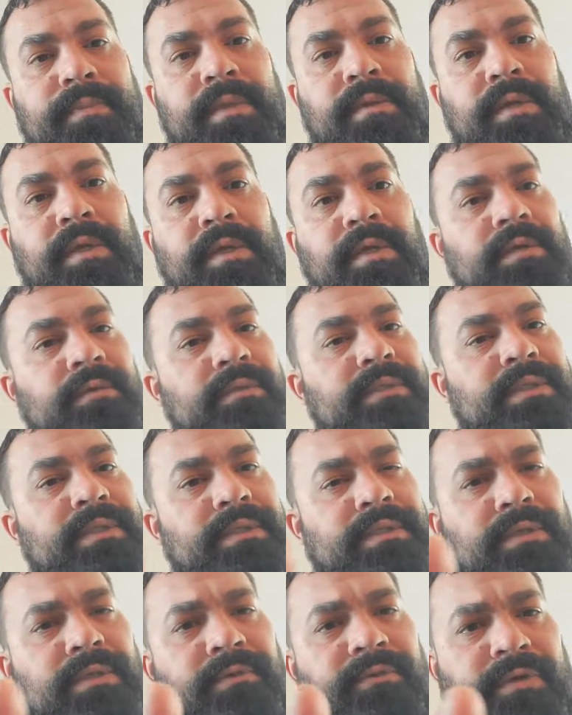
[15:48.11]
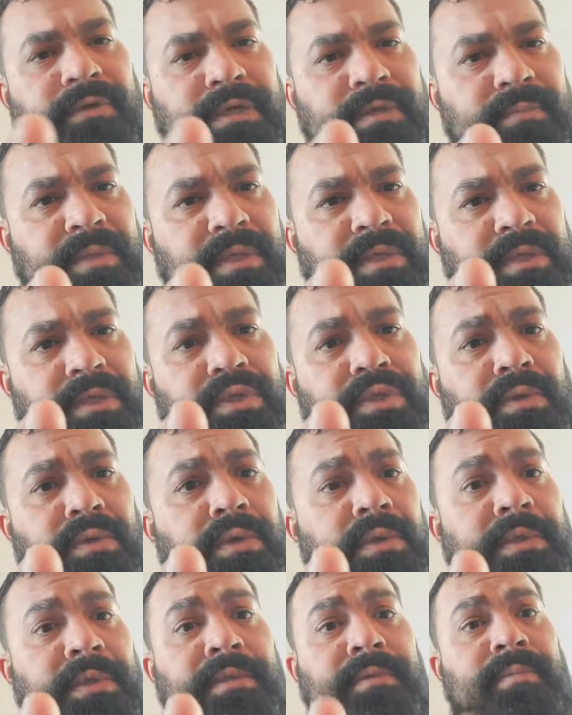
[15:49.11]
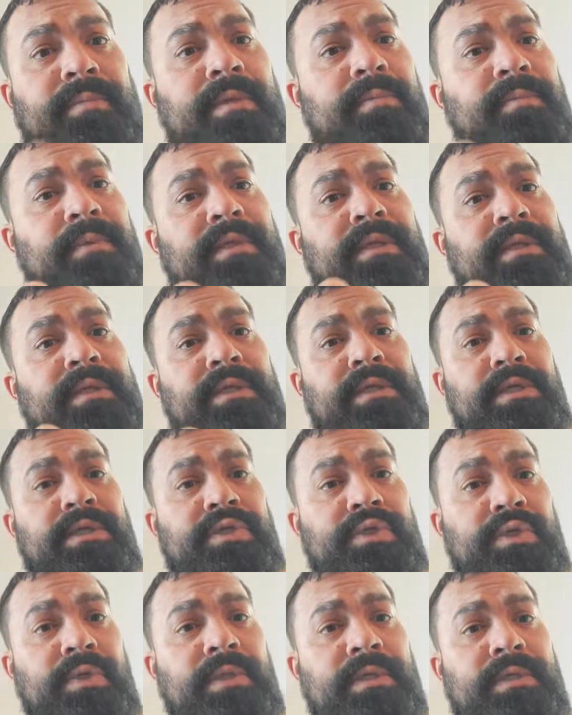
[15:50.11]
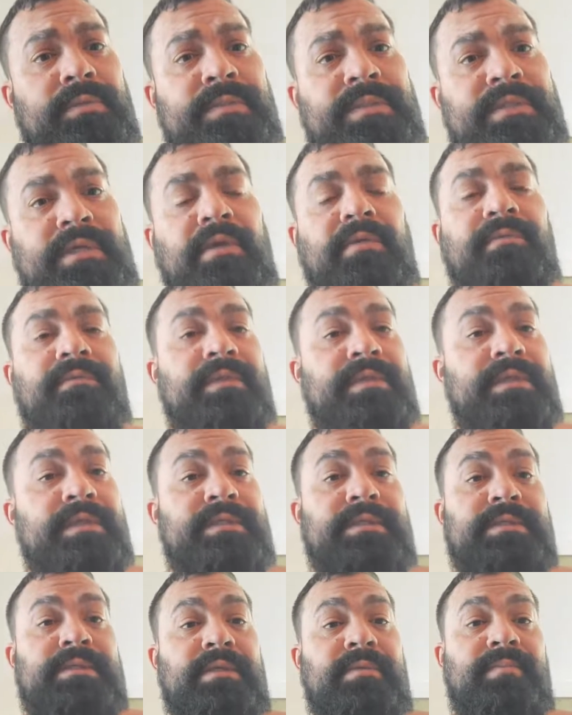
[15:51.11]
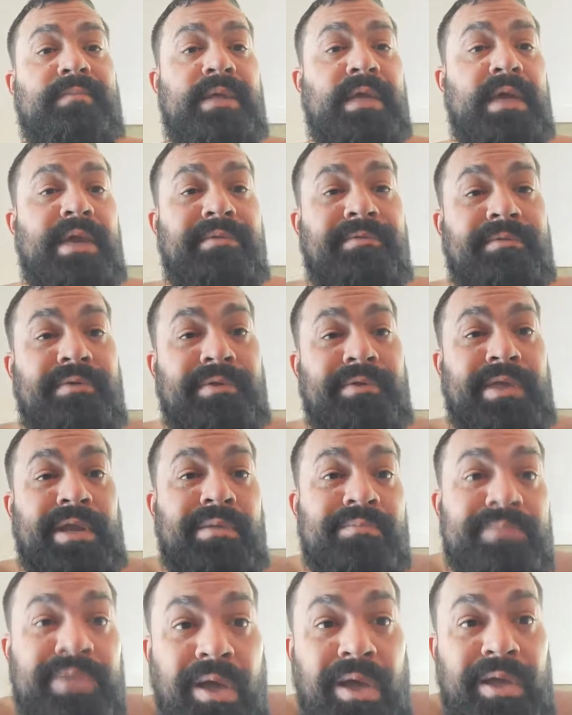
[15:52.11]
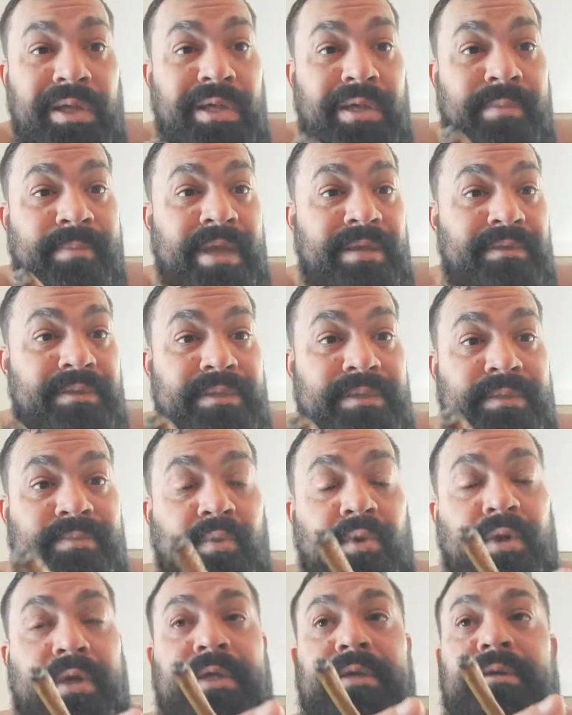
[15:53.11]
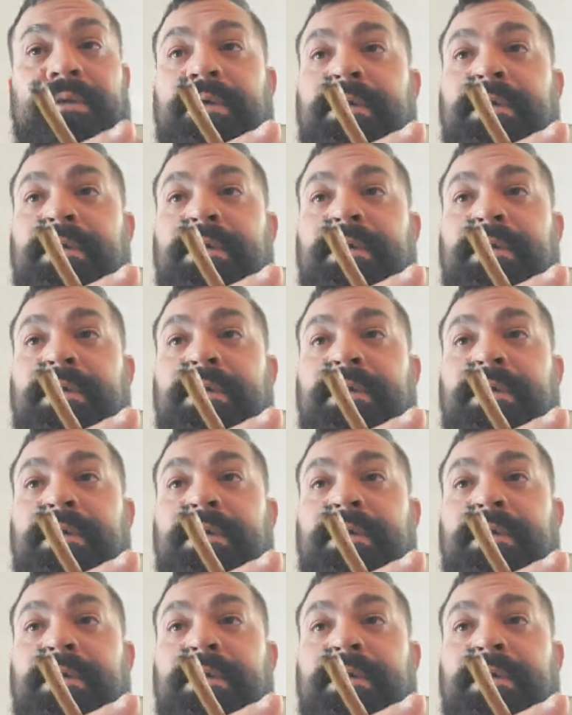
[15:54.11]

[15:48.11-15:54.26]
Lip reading: It was easier for him to control other people than to control himself. And this is the behavior that I'm talking about this morning.